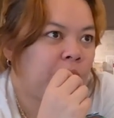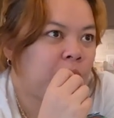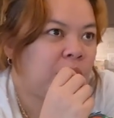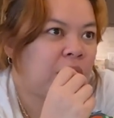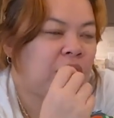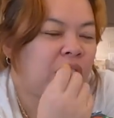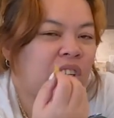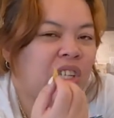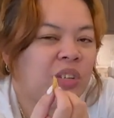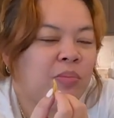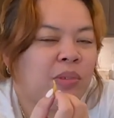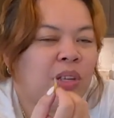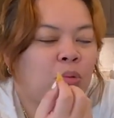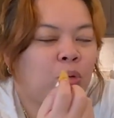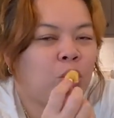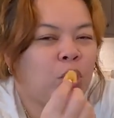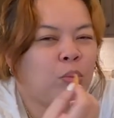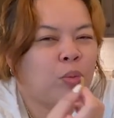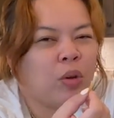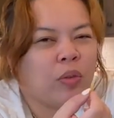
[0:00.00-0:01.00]
It doesn't mean
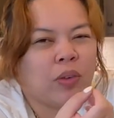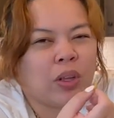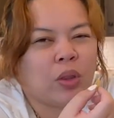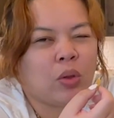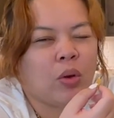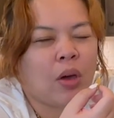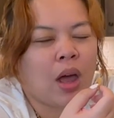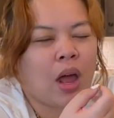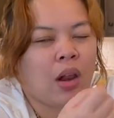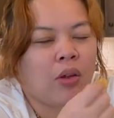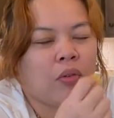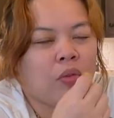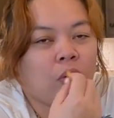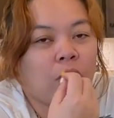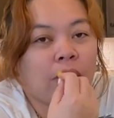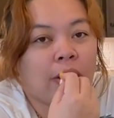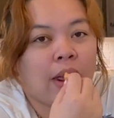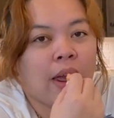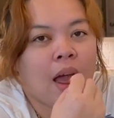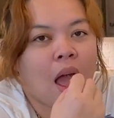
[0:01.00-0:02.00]
we're moving to
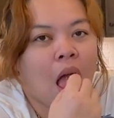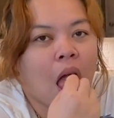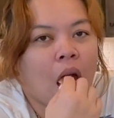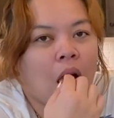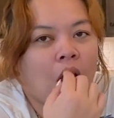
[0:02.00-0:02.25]
California.